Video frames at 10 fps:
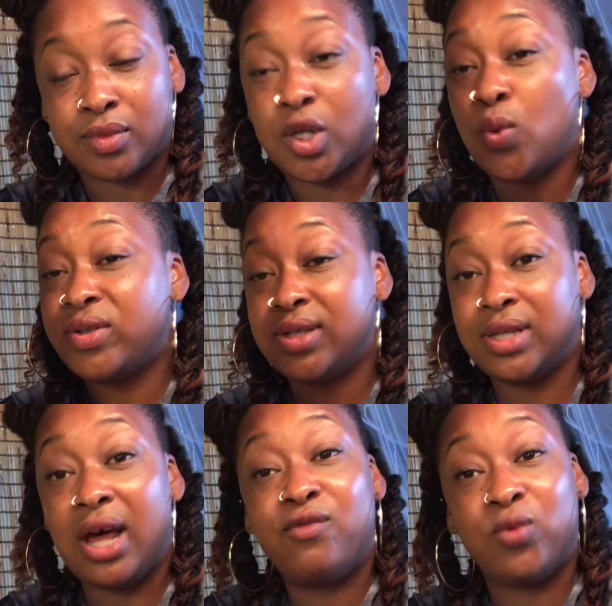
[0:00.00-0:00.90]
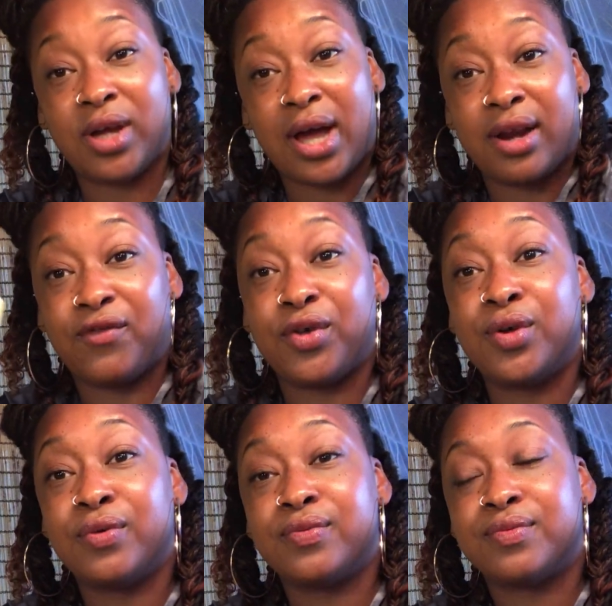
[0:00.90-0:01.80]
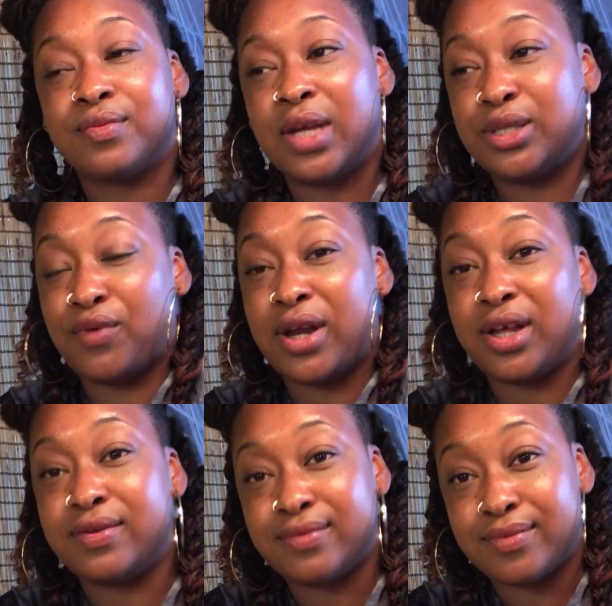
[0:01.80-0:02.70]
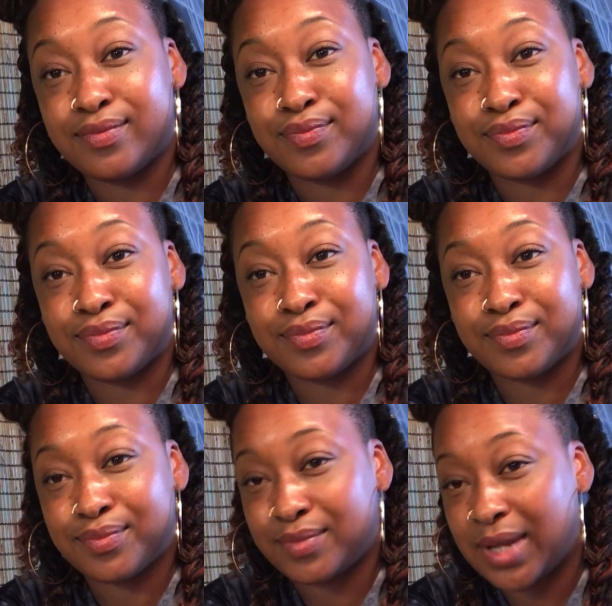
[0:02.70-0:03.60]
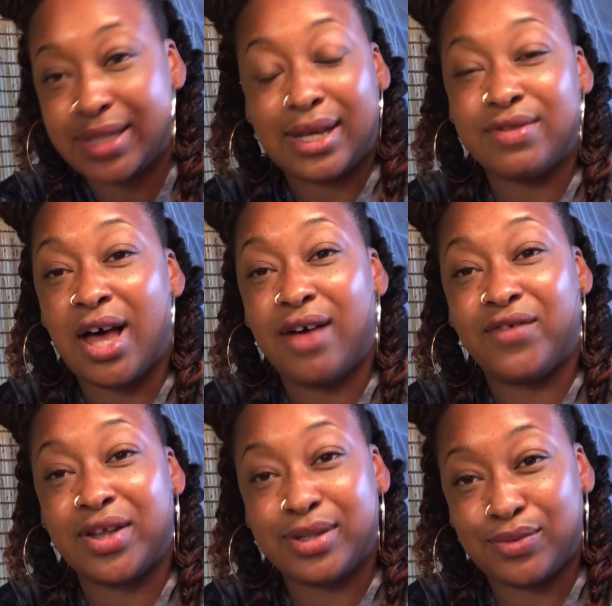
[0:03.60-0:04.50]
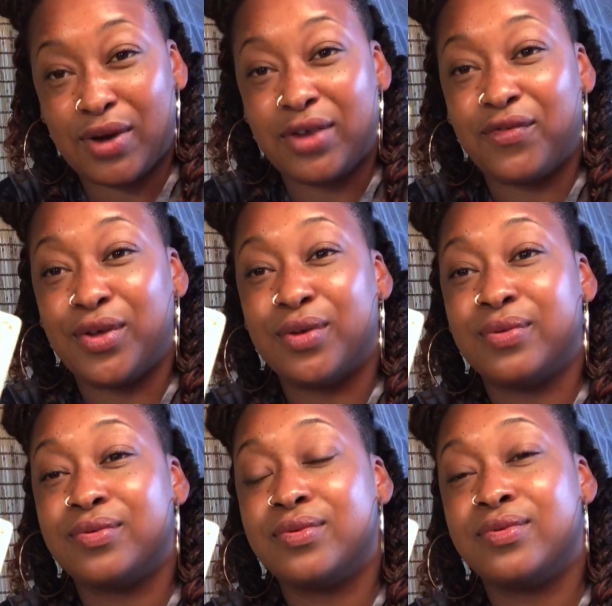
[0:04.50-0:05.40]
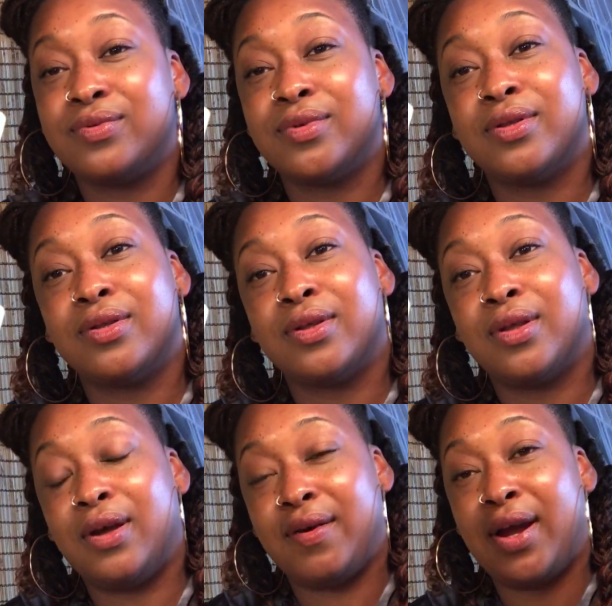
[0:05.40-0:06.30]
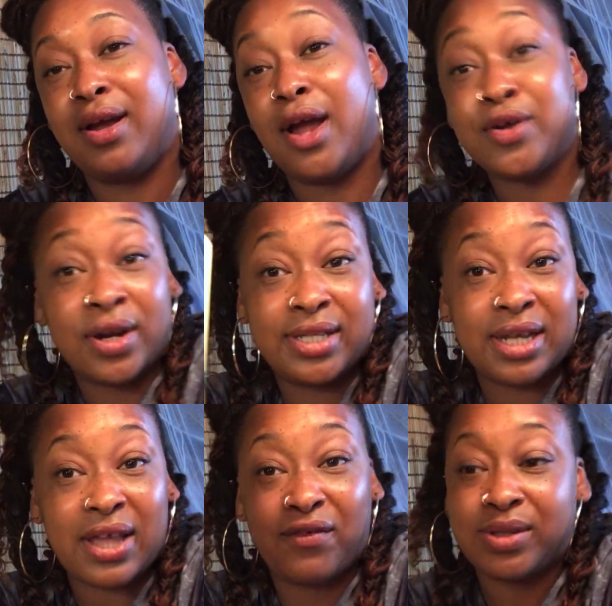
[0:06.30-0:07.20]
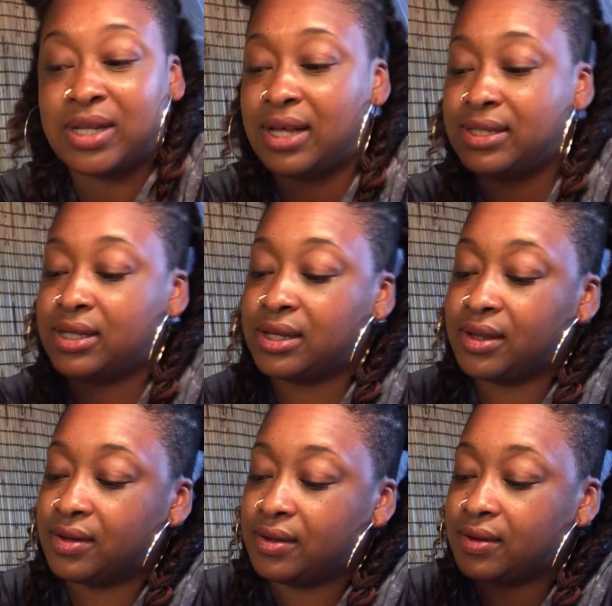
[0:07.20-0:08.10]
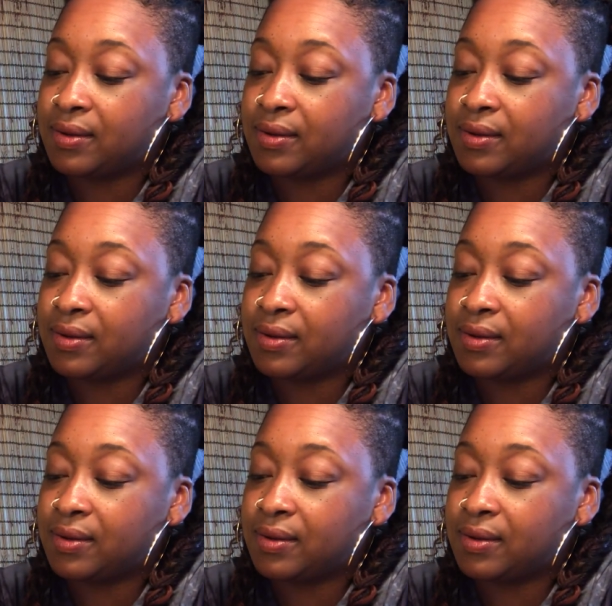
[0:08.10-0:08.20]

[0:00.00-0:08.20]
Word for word: You want this love? We got it for you. It's ready. It's out the oven. It's ready for you. All right? Are you going to take that first class ticket?